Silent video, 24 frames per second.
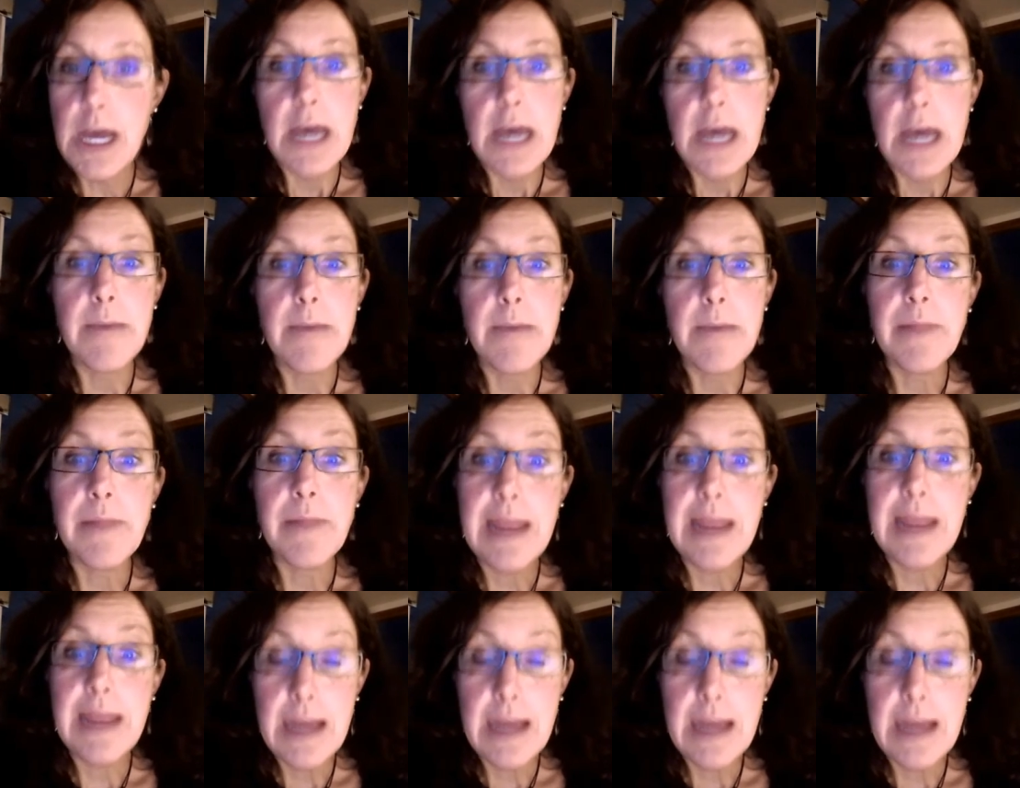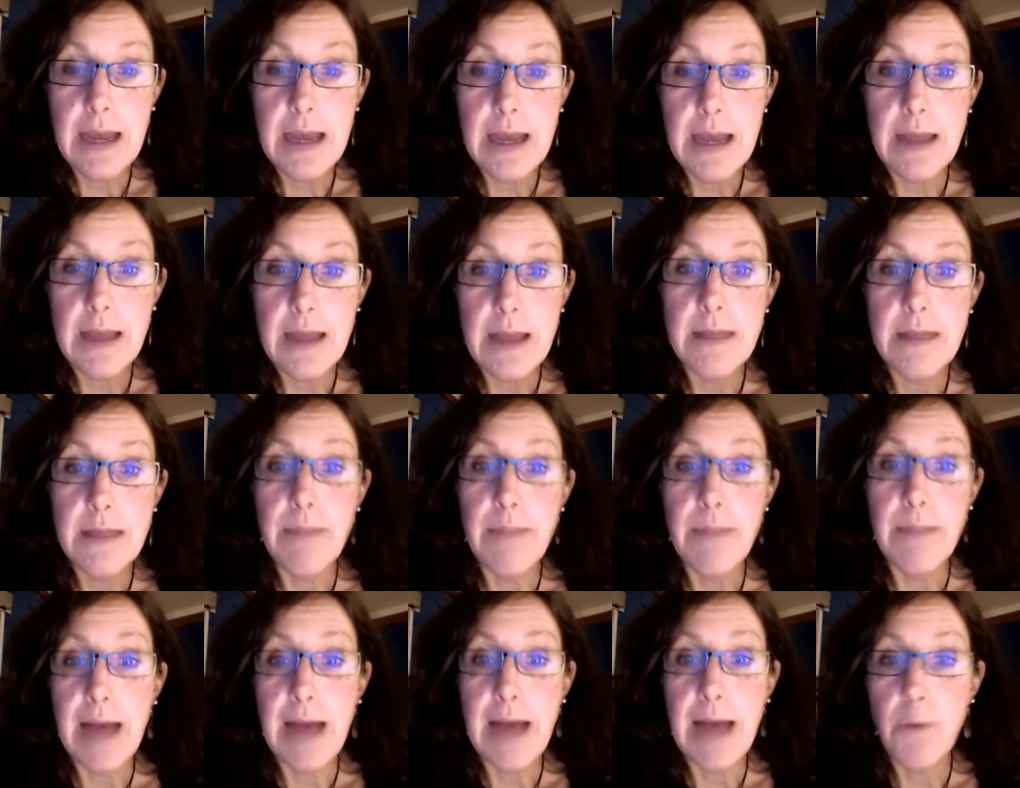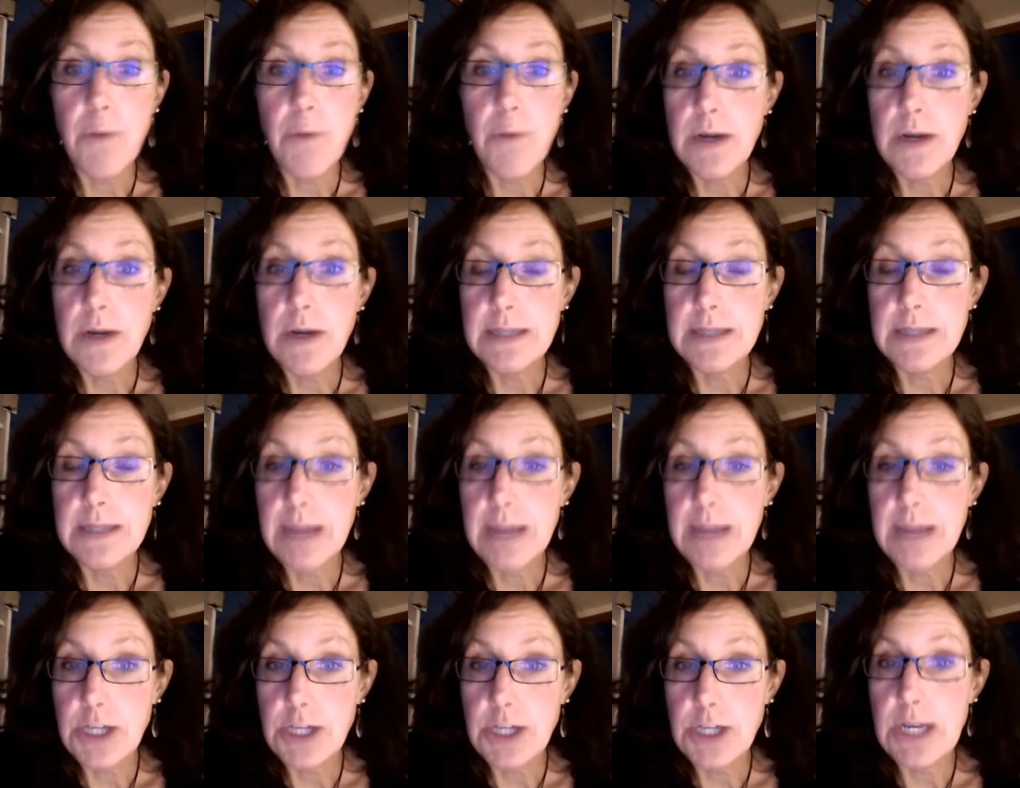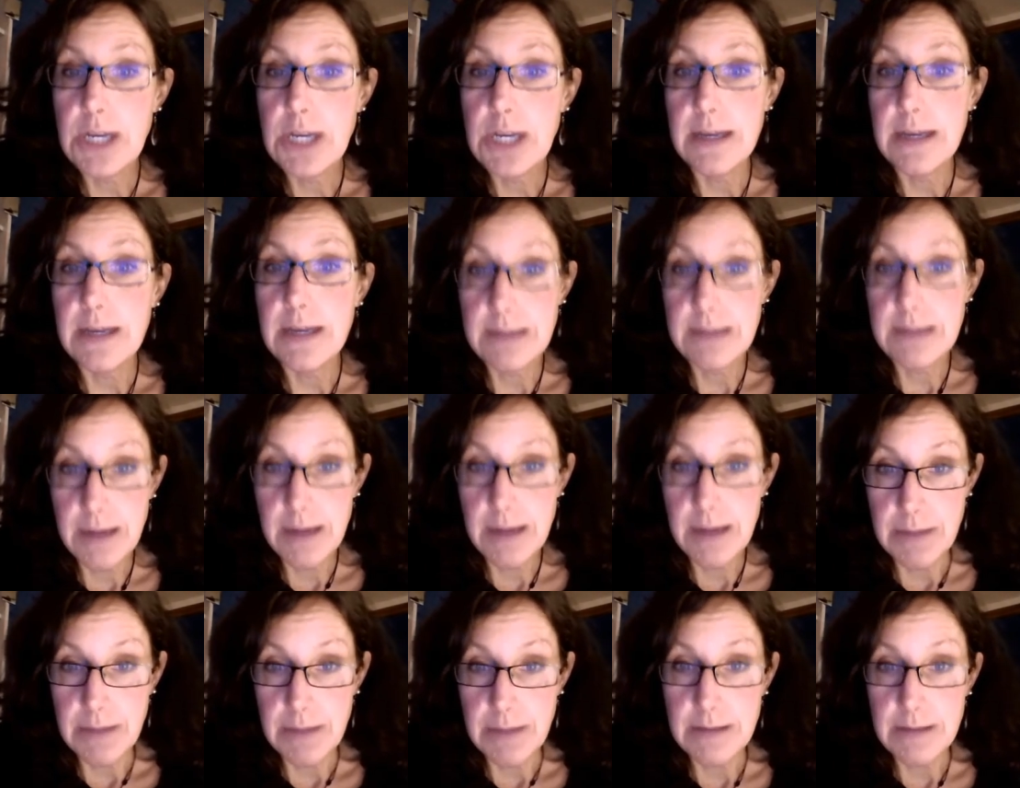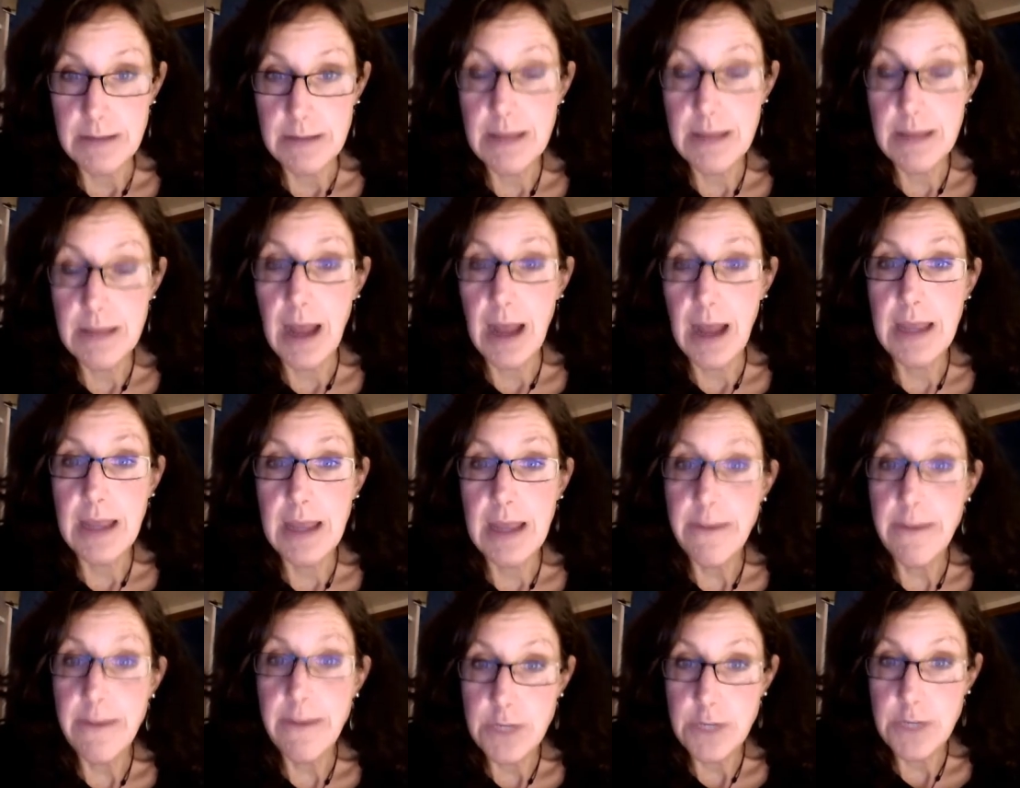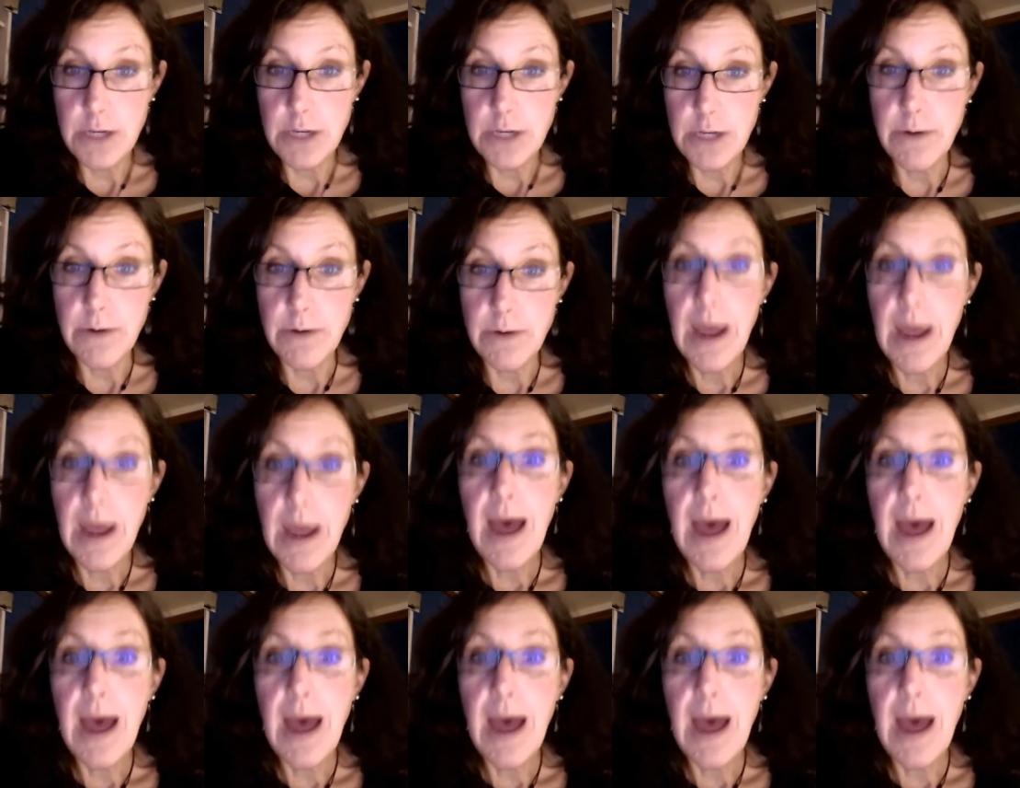completing the Blackboard discussion assignments that I give to you.